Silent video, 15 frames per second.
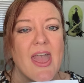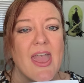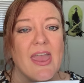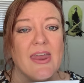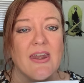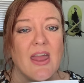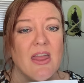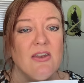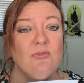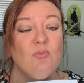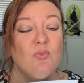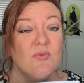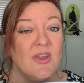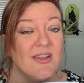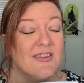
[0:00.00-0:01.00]
And
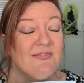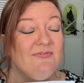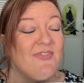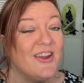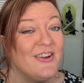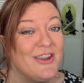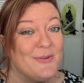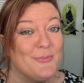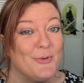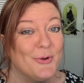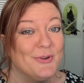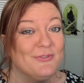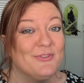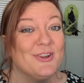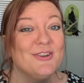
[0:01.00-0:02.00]
it's very
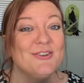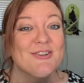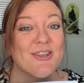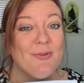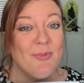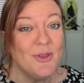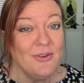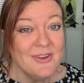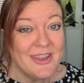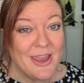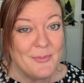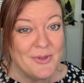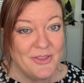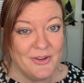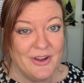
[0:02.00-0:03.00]
important for you to communicate
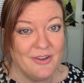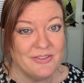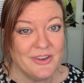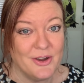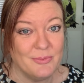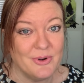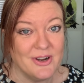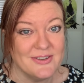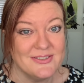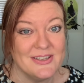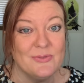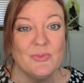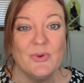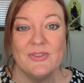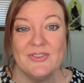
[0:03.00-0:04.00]
with your healthcare proxy
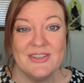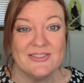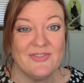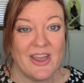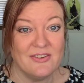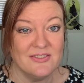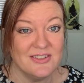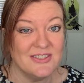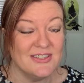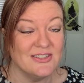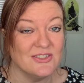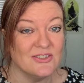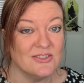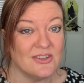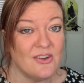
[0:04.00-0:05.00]
what these final
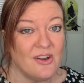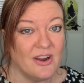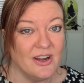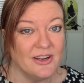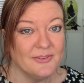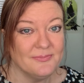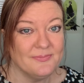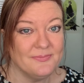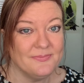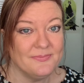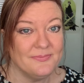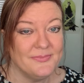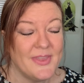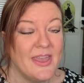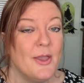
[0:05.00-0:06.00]
decisions are.
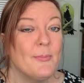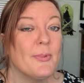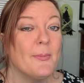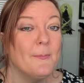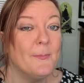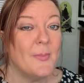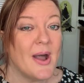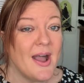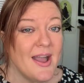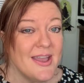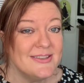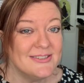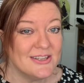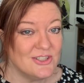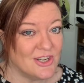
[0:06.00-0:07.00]
But my
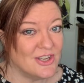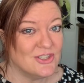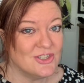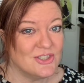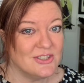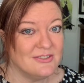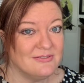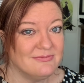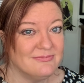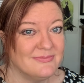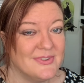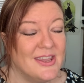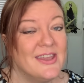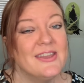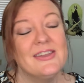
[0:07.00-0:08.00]
suggestion
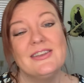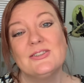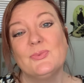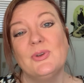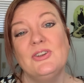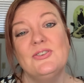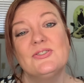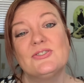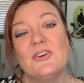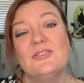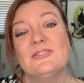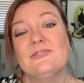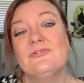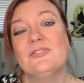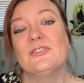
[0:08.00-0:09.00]
is when you start
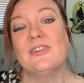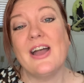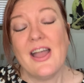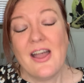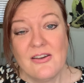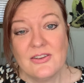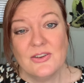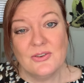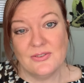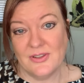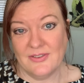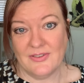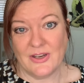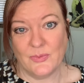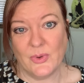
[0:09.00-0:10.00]
to fill out your
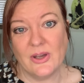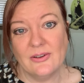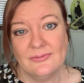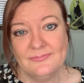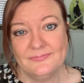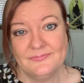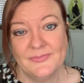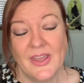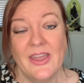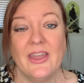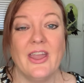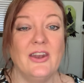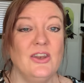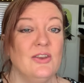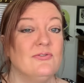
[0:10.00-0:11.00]
living will
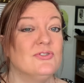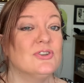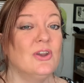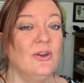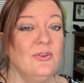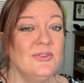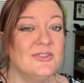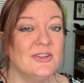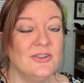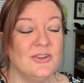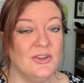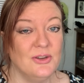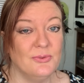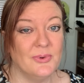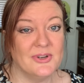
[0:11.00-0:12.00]
and you've chosen who
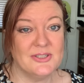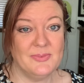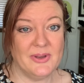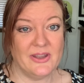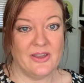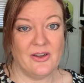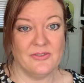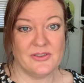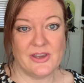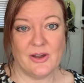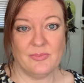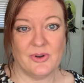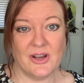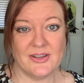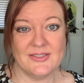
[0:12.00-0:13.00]
you want to be a healthcare
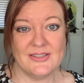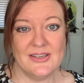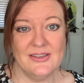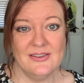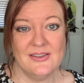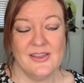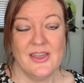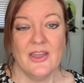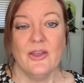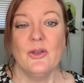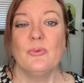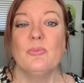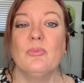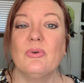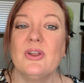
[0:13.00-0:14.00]
proxy,
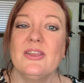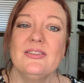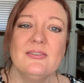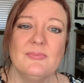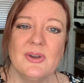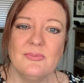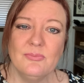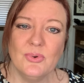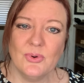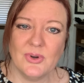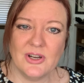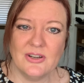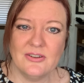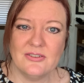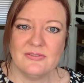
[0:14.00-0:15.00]
bring them on
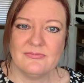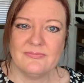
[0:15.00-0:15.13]
board.